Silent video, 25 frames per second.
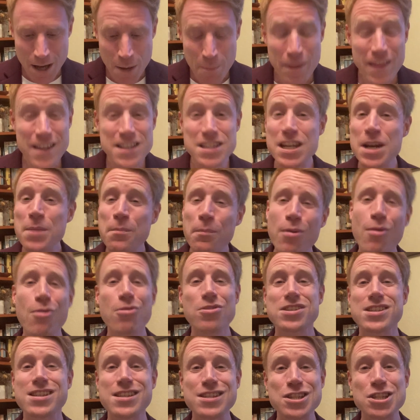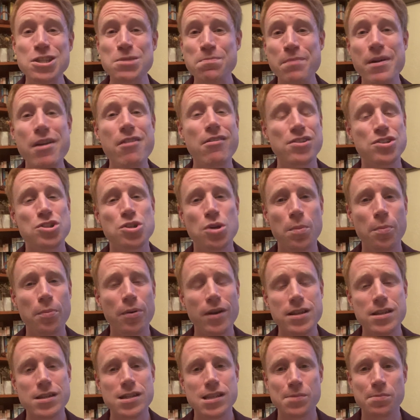But there's an important spiritual
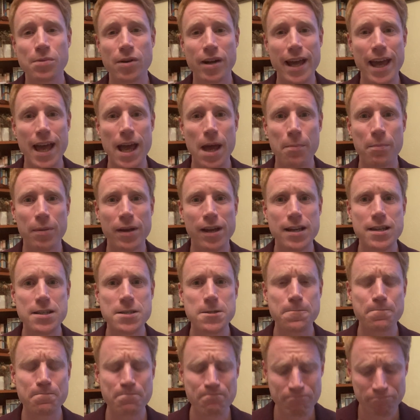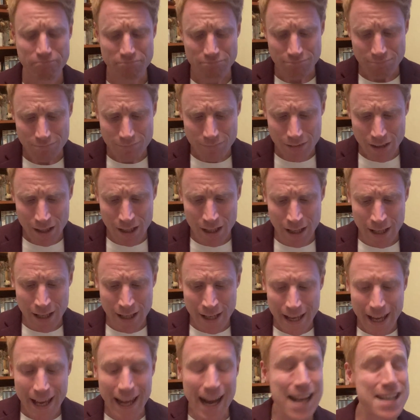principle here because
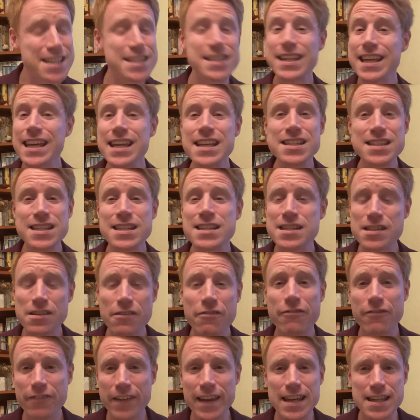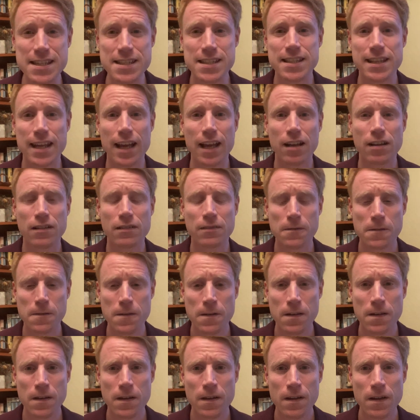in our seasons of feasting,
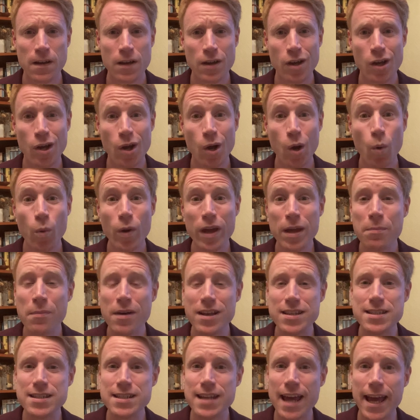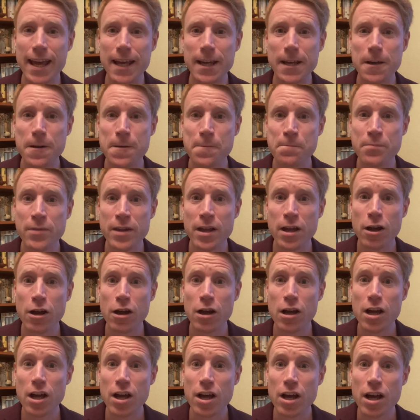we must take
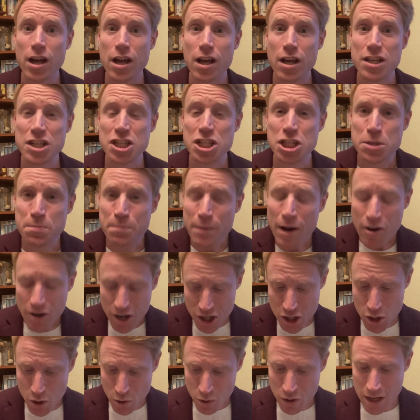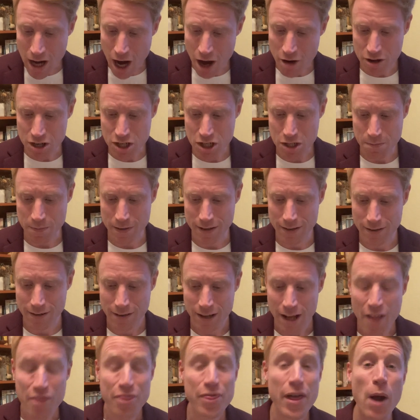spiritual nourishment
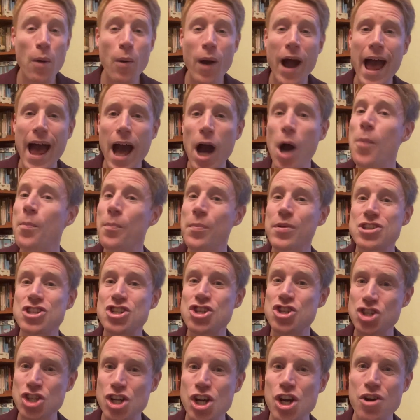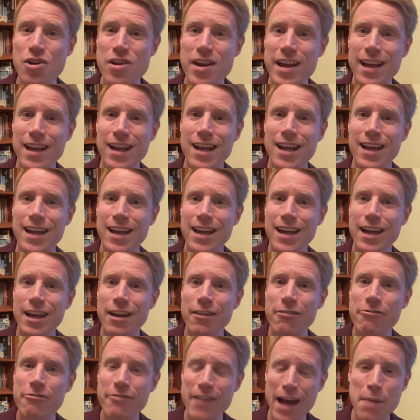that will help us during
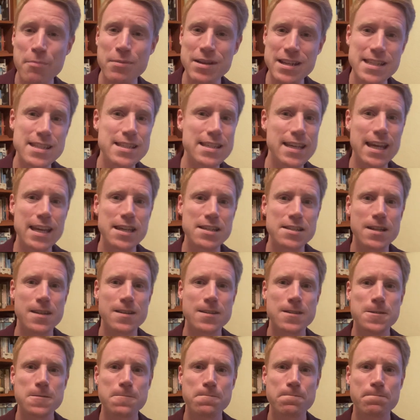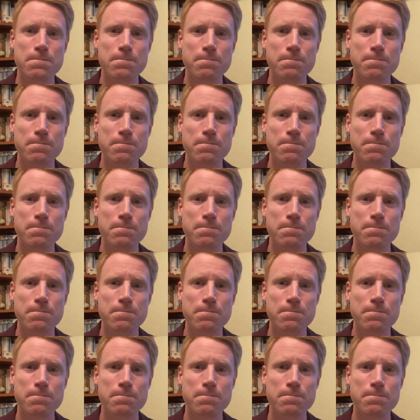famine seasons.